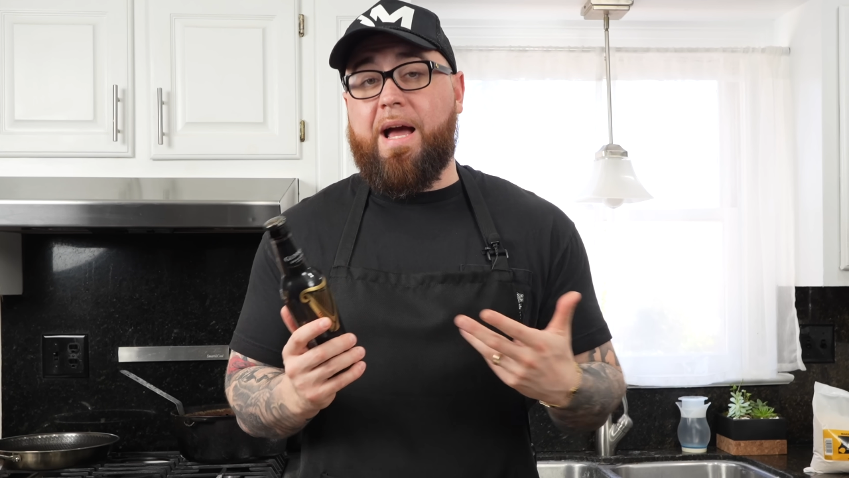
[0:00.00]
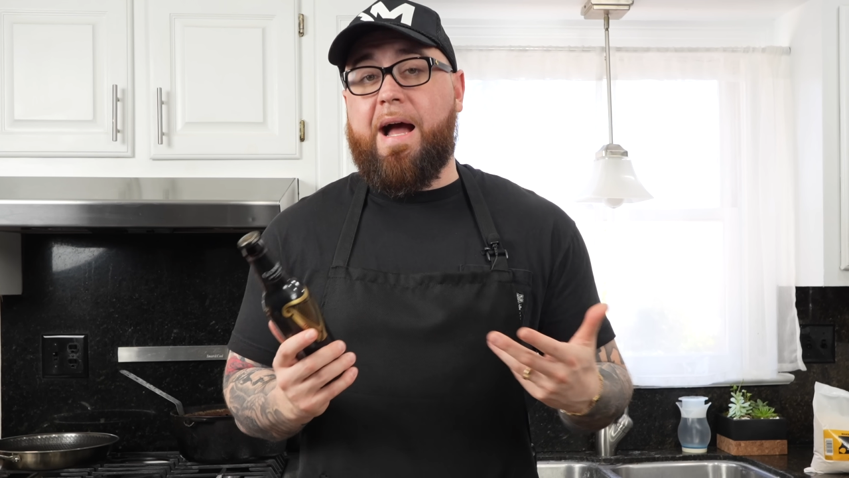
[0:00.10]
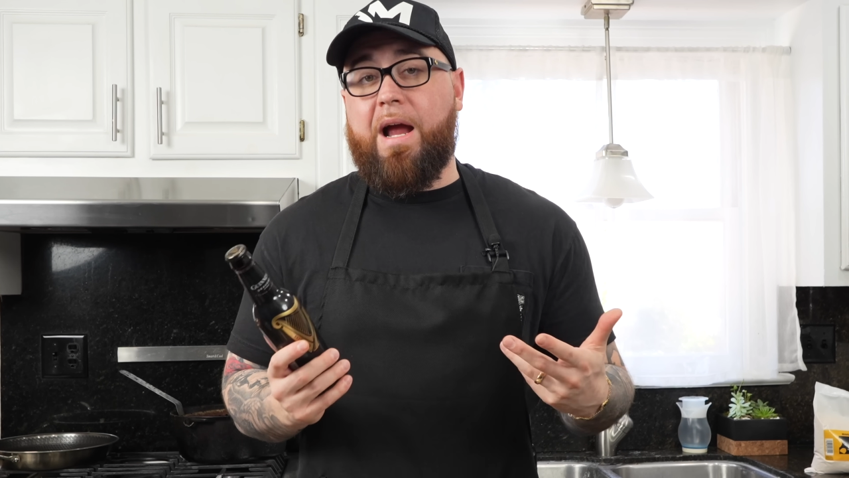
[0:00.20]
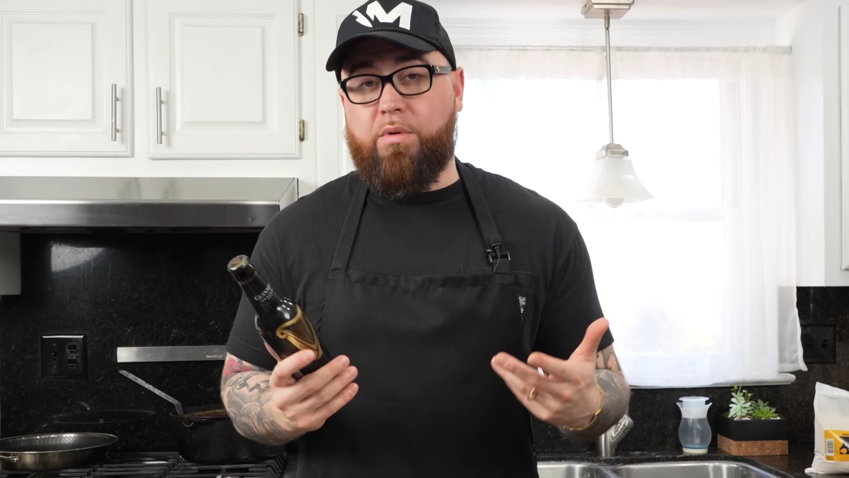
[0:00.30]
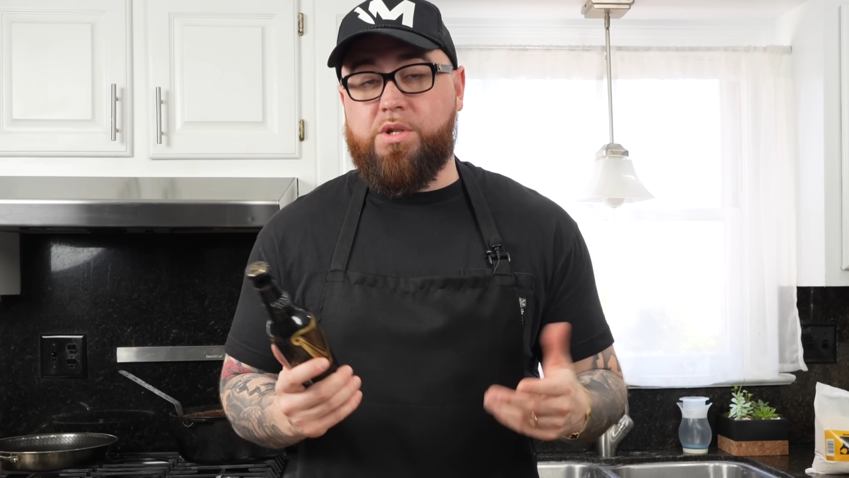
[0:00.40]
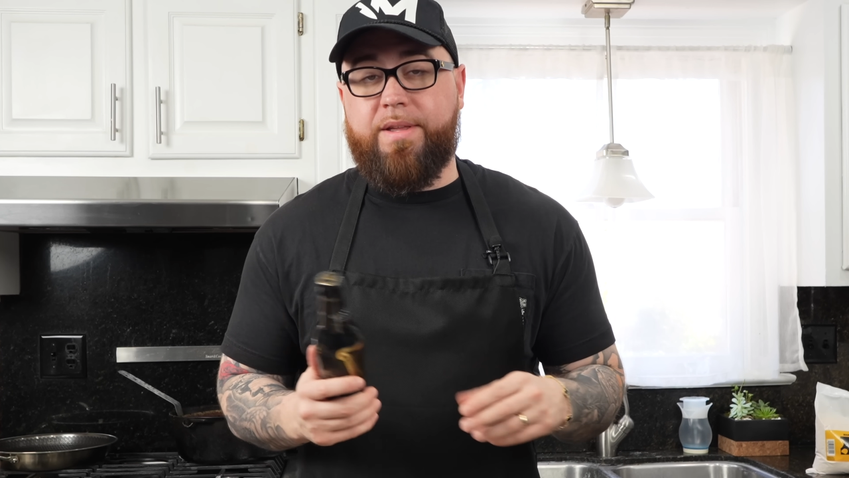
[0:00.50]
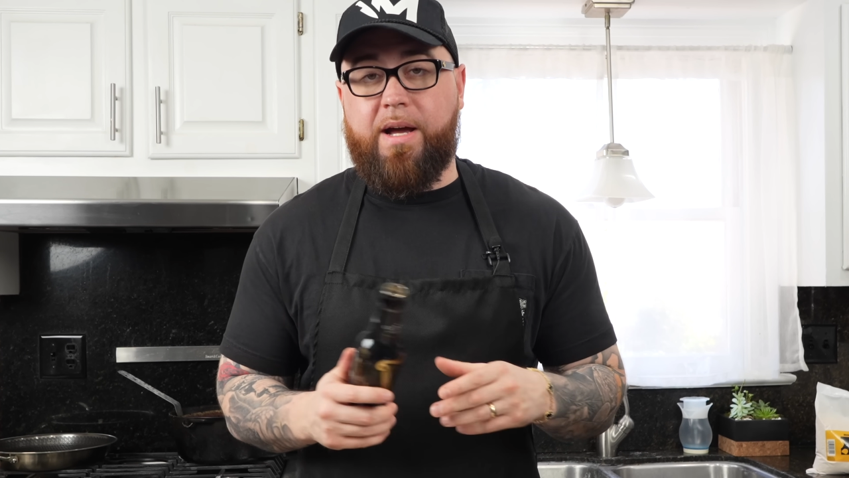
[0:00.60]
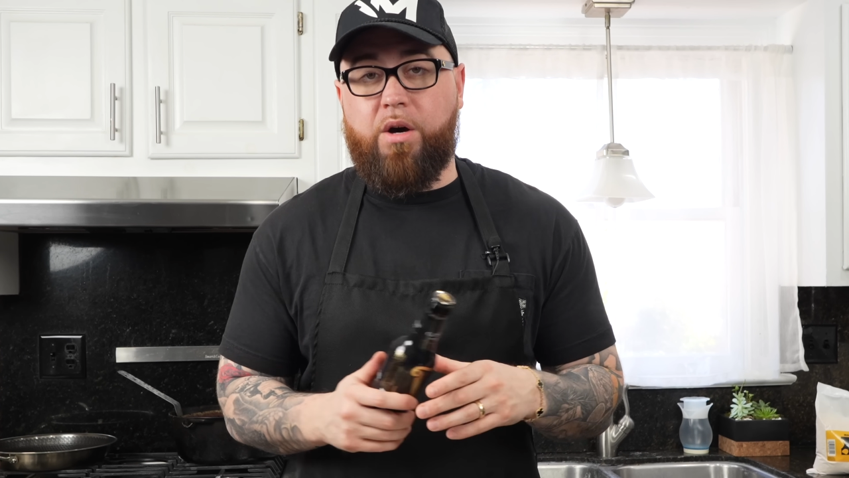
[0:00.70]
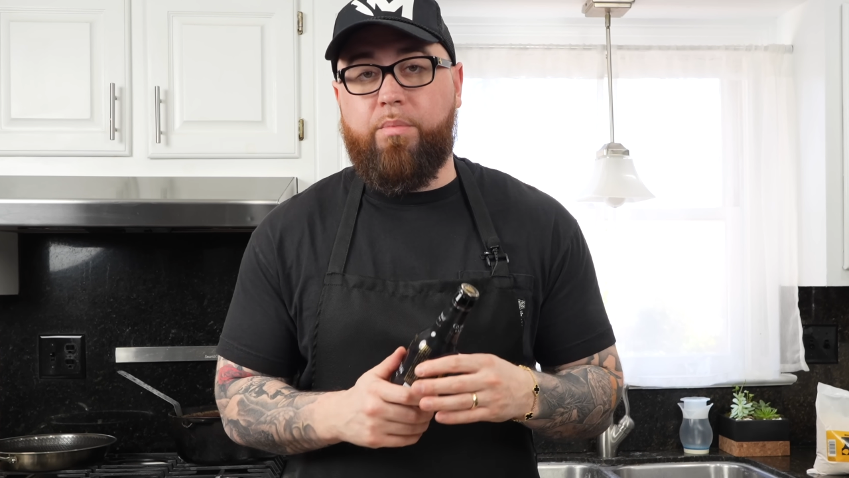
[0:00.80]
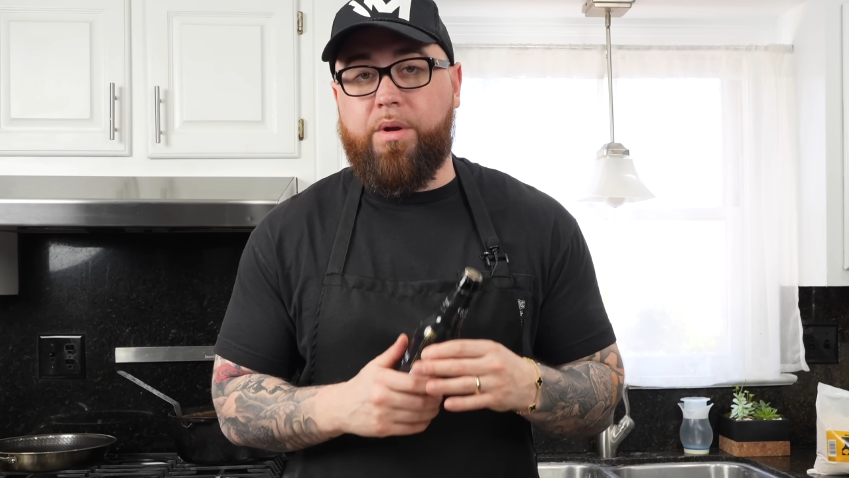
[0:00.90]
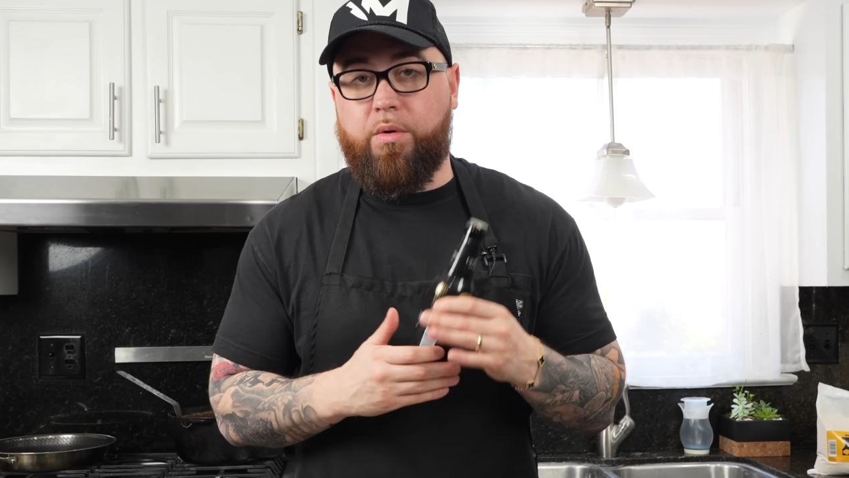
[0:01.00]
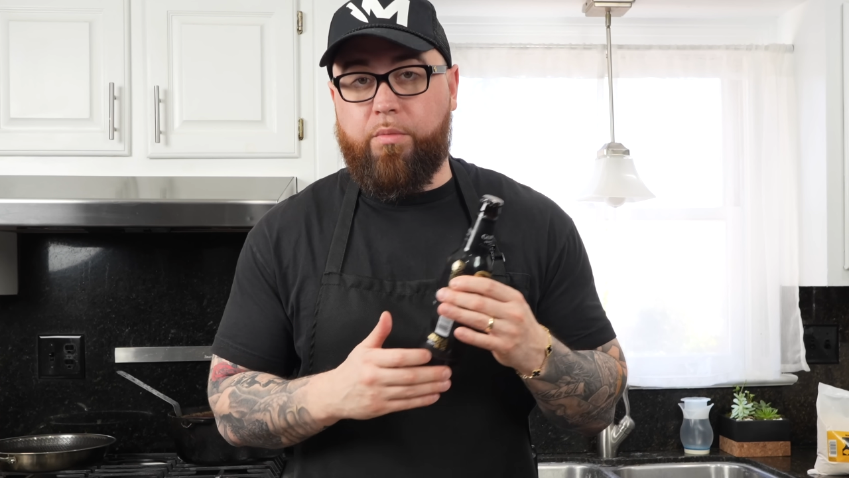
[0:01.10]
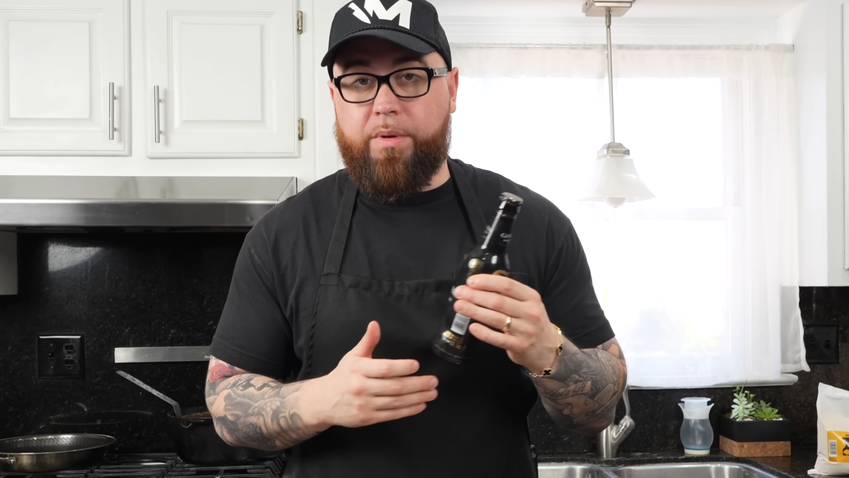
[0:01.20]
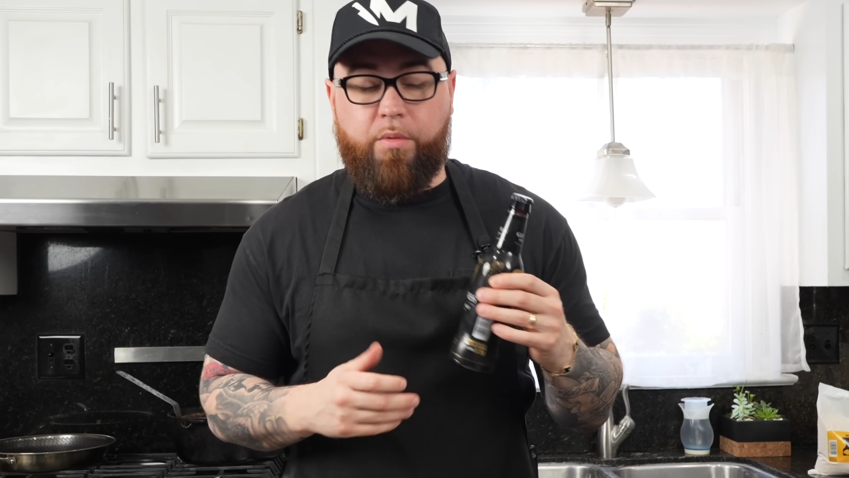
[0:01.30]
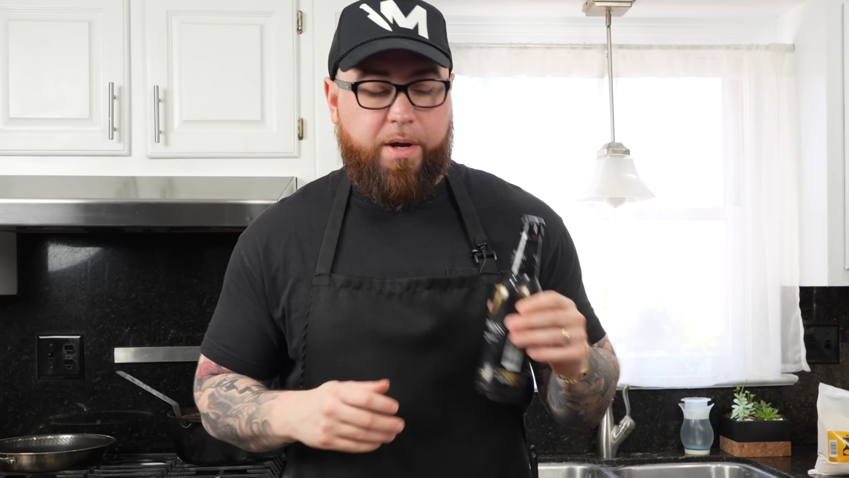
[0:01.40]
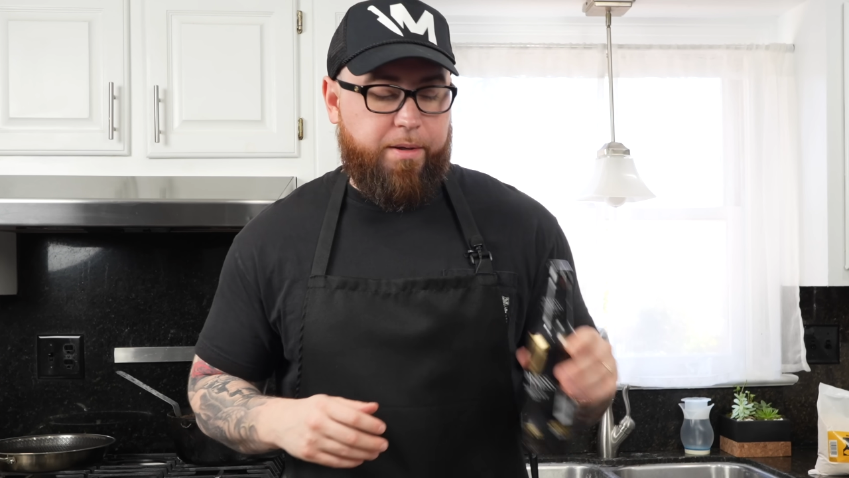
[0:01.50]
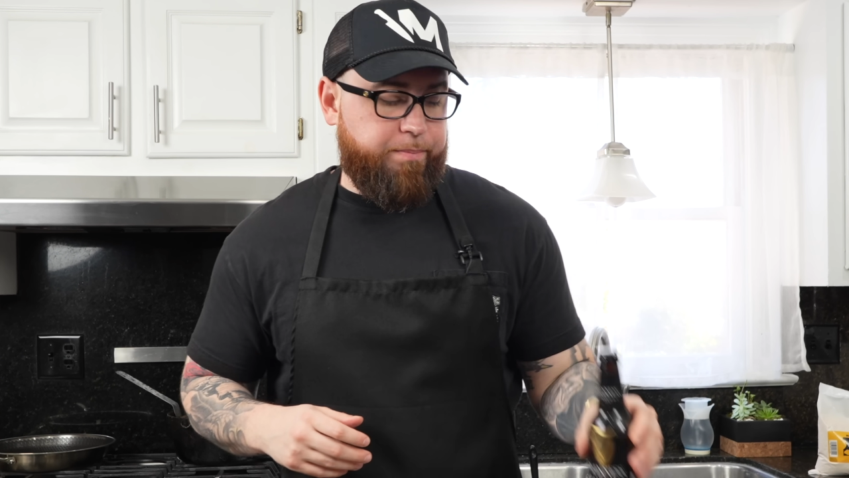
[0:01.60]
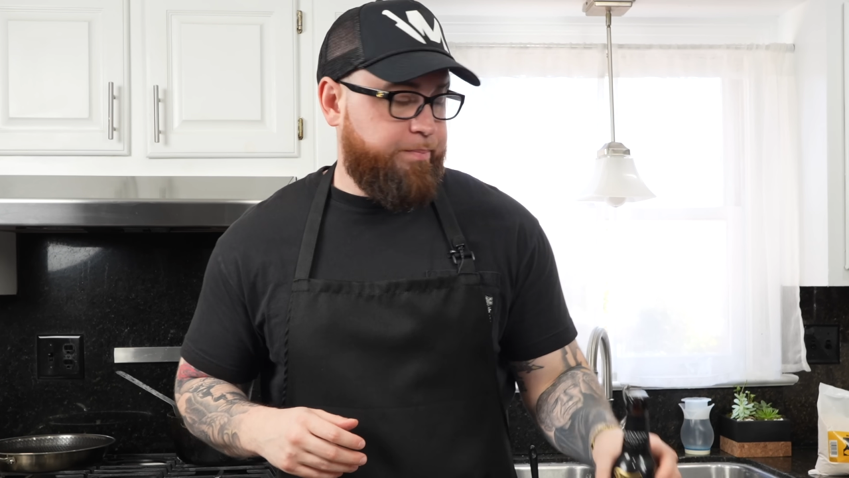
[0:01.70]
Irish style beer would be great.